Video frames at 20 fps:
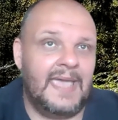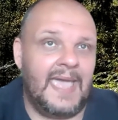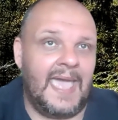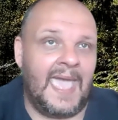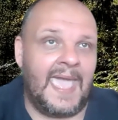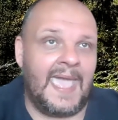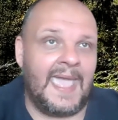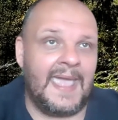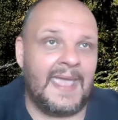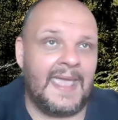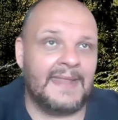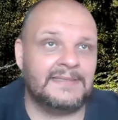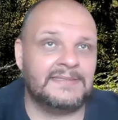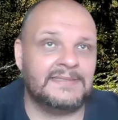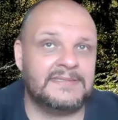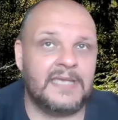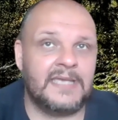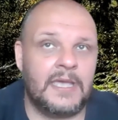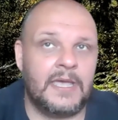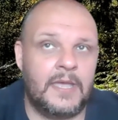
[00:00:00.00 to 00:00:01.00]

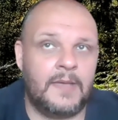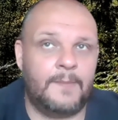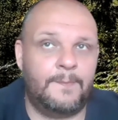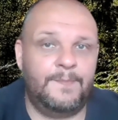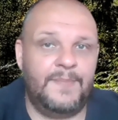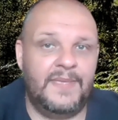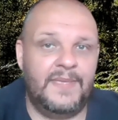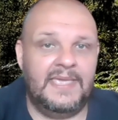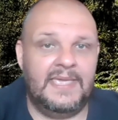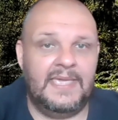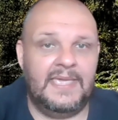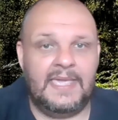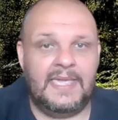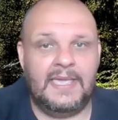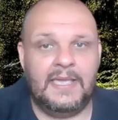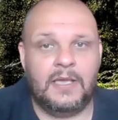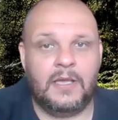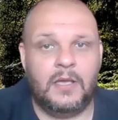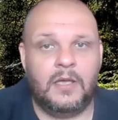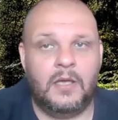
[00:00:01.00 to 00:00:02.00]
and uh,
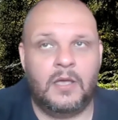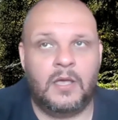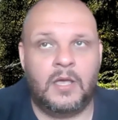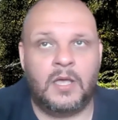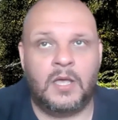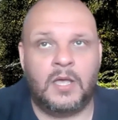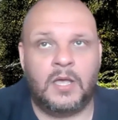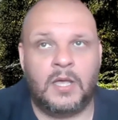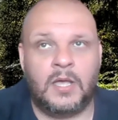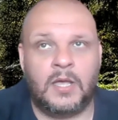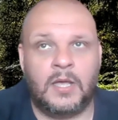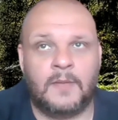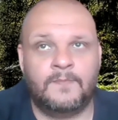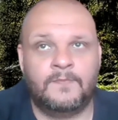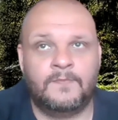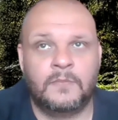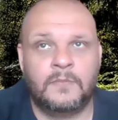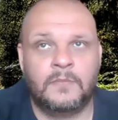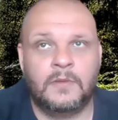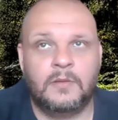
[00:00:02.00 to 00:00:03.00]
being
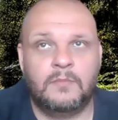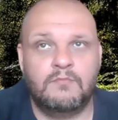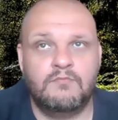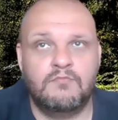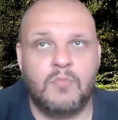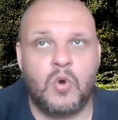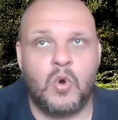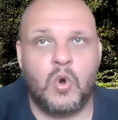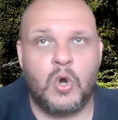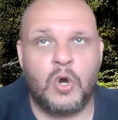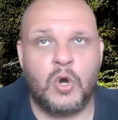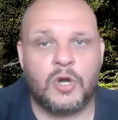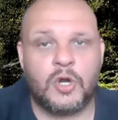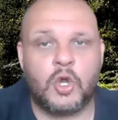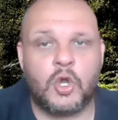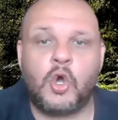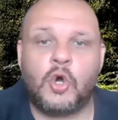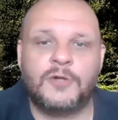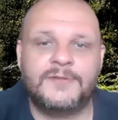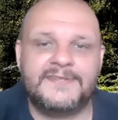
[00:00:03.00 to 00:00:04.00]
um, more
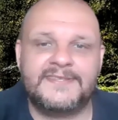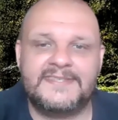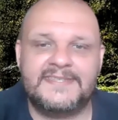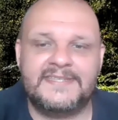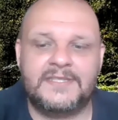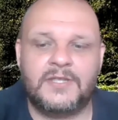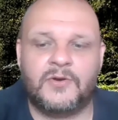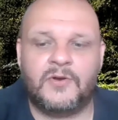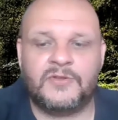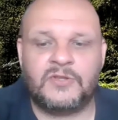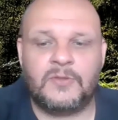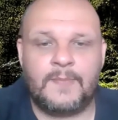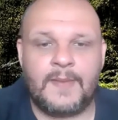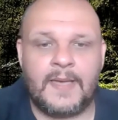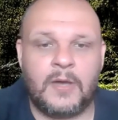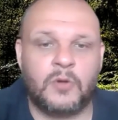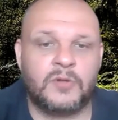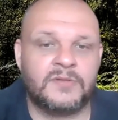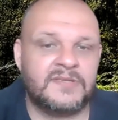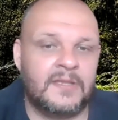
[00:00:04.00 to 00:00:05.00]
considerate
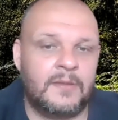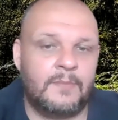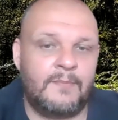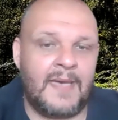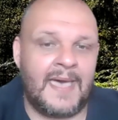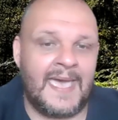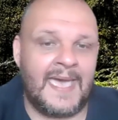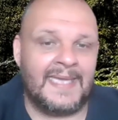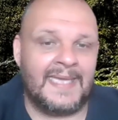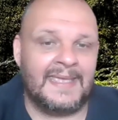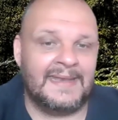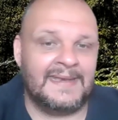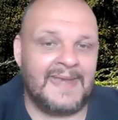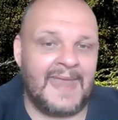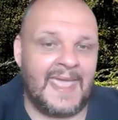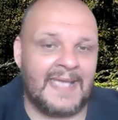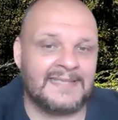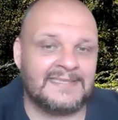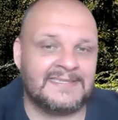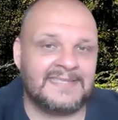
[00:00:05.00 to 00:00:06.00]
about my
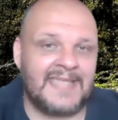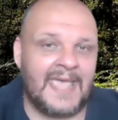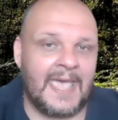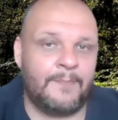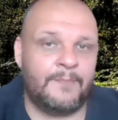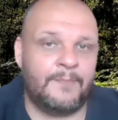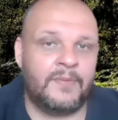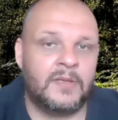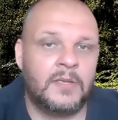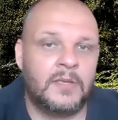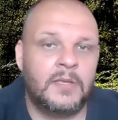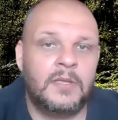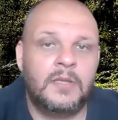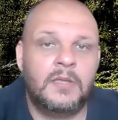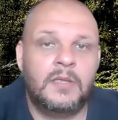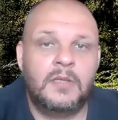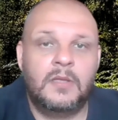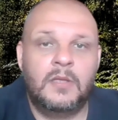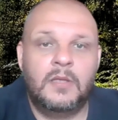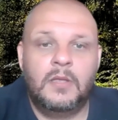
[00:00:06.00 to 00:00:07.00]
next step.
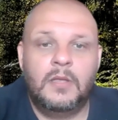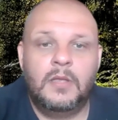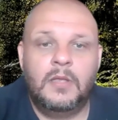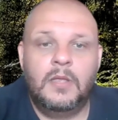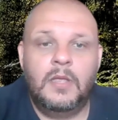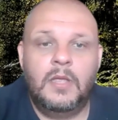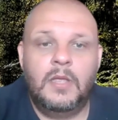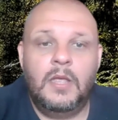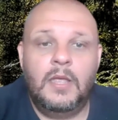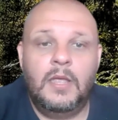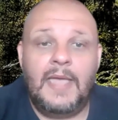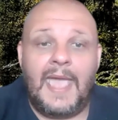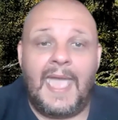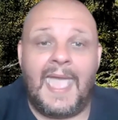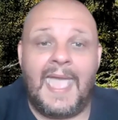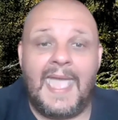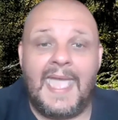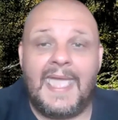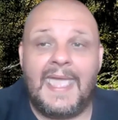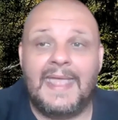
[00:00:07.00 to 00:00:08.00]

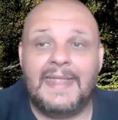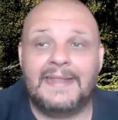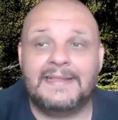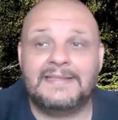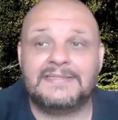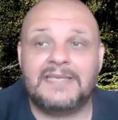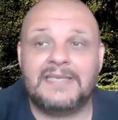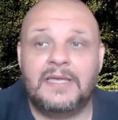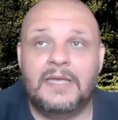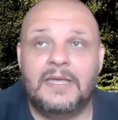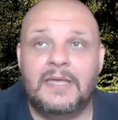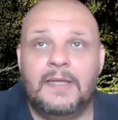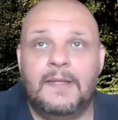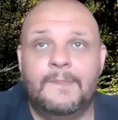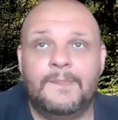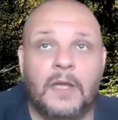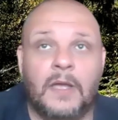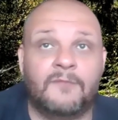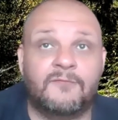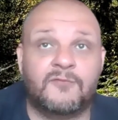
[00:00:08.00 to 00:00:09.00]
And
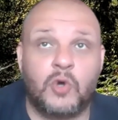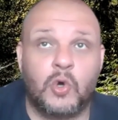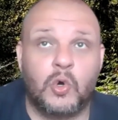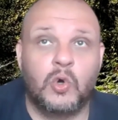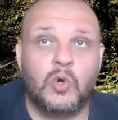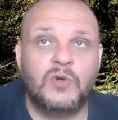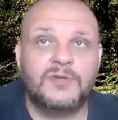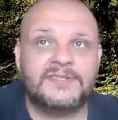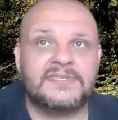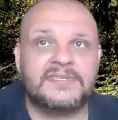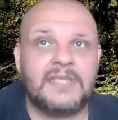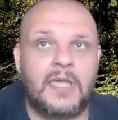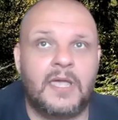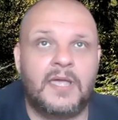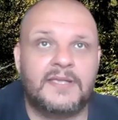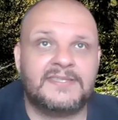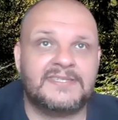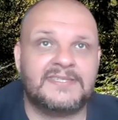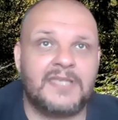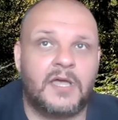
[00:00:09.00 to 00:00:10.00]
um, of course,
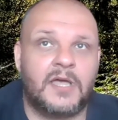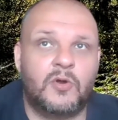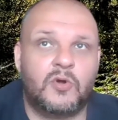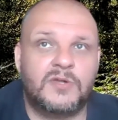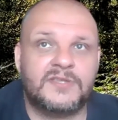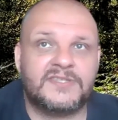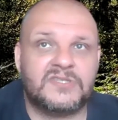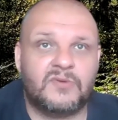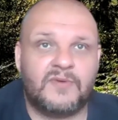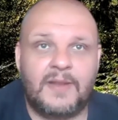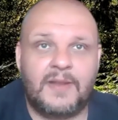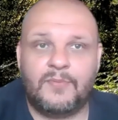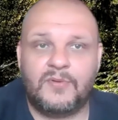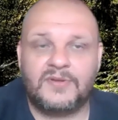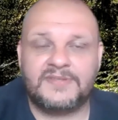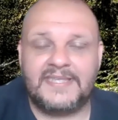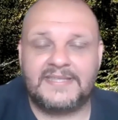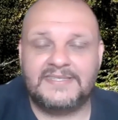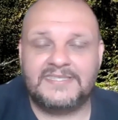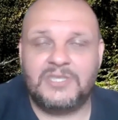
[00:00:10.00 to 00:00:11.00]
uh, Sun also
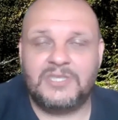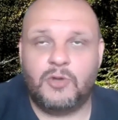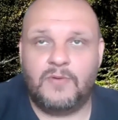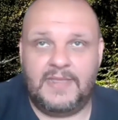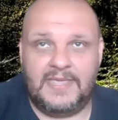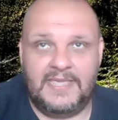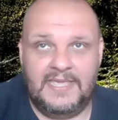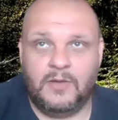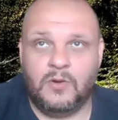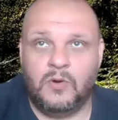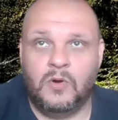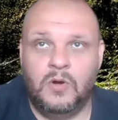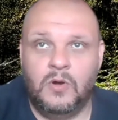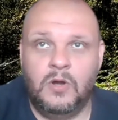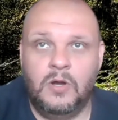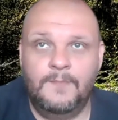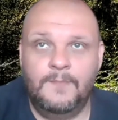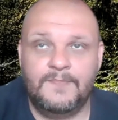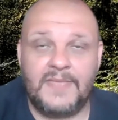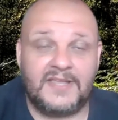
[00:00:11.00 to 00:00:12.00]
represents your
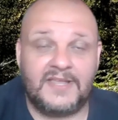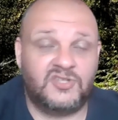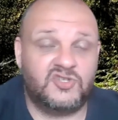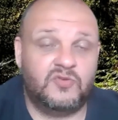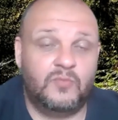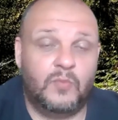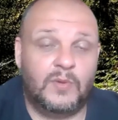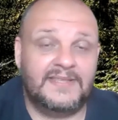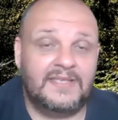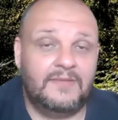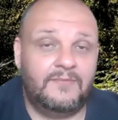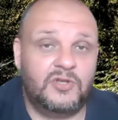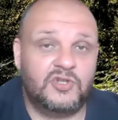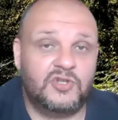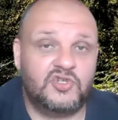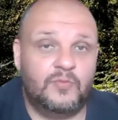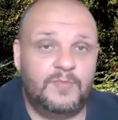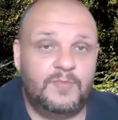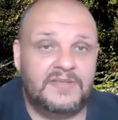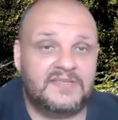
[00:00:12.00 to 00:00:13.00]
ego, and whatever
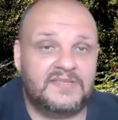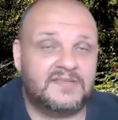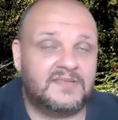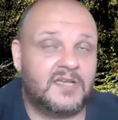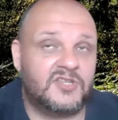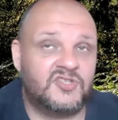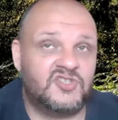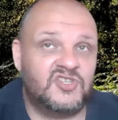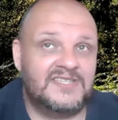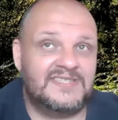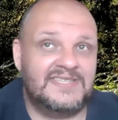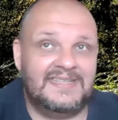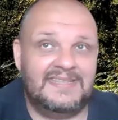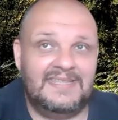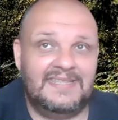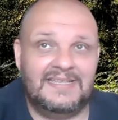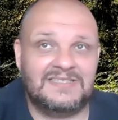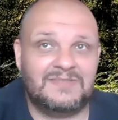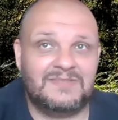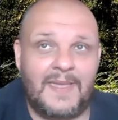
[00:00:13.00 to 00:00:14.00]
Jupiter touches, it
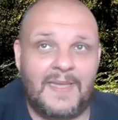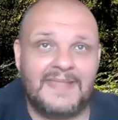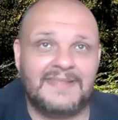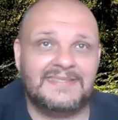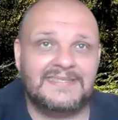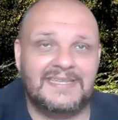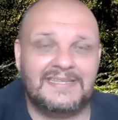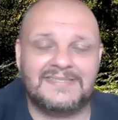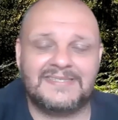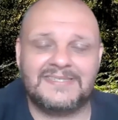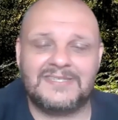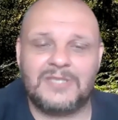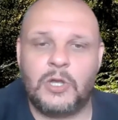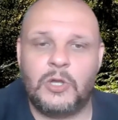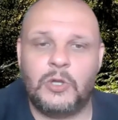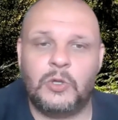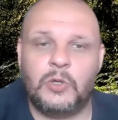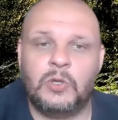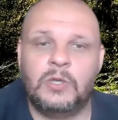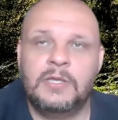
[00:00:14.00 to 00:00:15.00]
expands it.
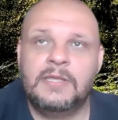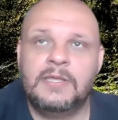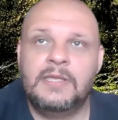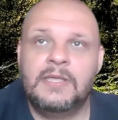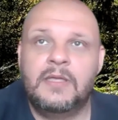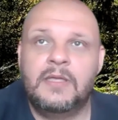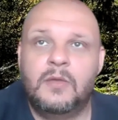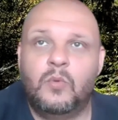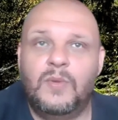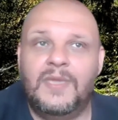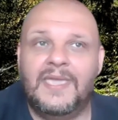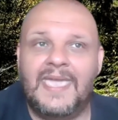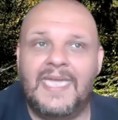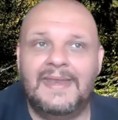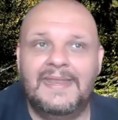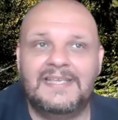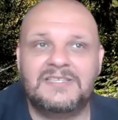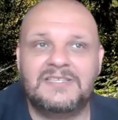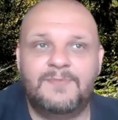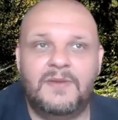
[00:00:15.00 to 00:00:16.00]
So we
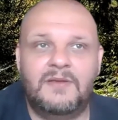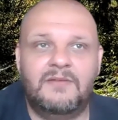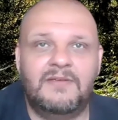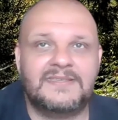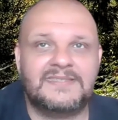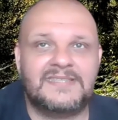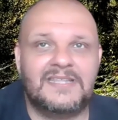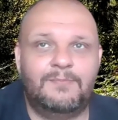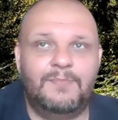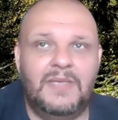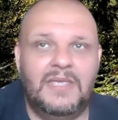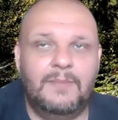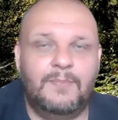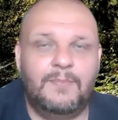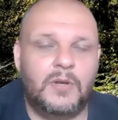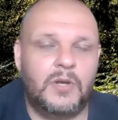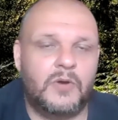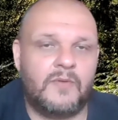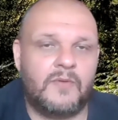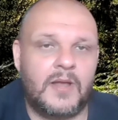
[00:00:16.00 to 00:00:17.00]
can experience that
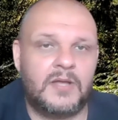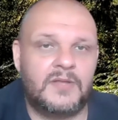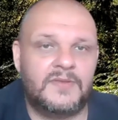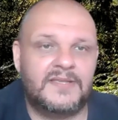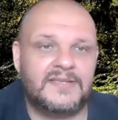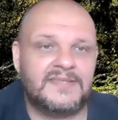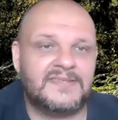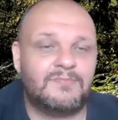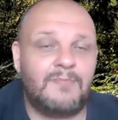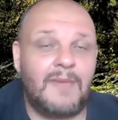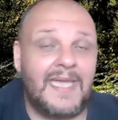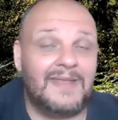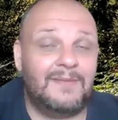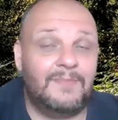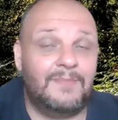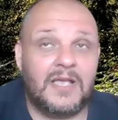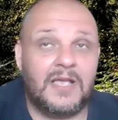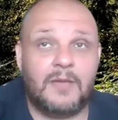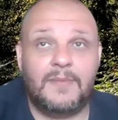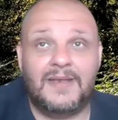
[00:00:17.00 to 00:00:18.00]
people around us might
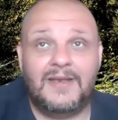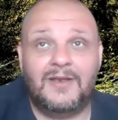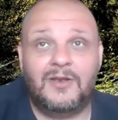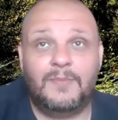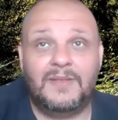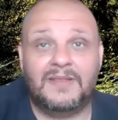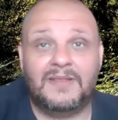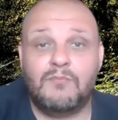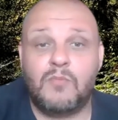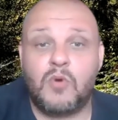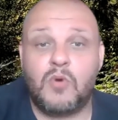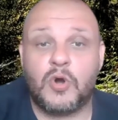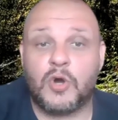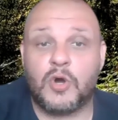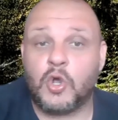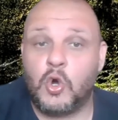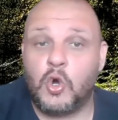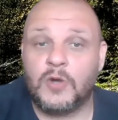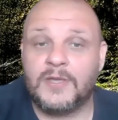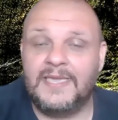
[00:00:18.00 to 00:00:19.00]
become a little bit more
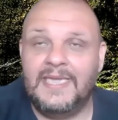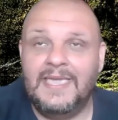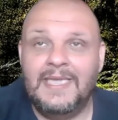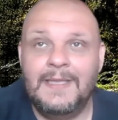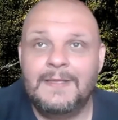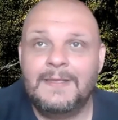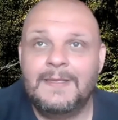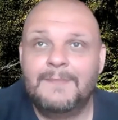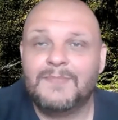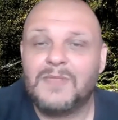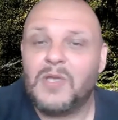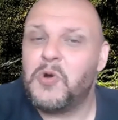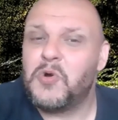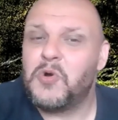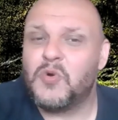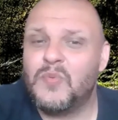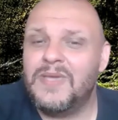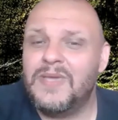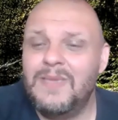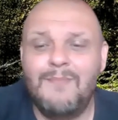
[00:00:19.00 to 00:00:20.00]
cocky,
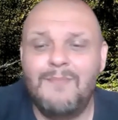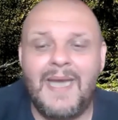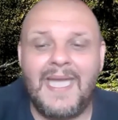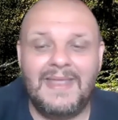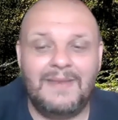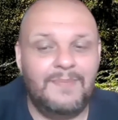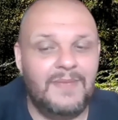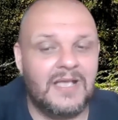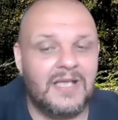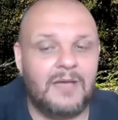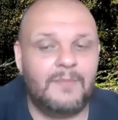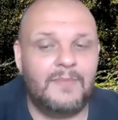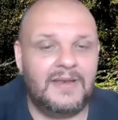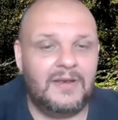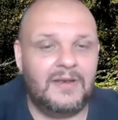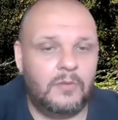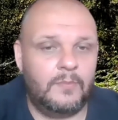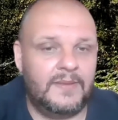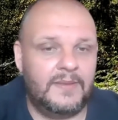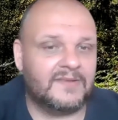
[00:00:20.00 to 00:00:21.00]
or we might become a
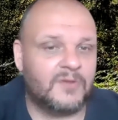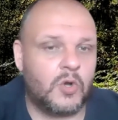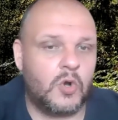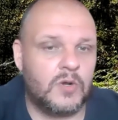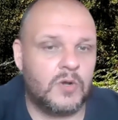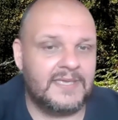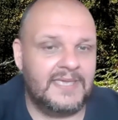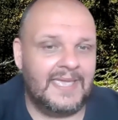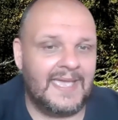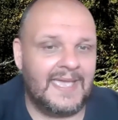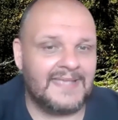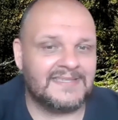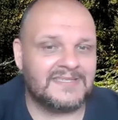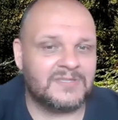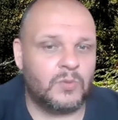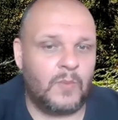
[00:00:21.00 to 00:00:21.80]
little bit cocky as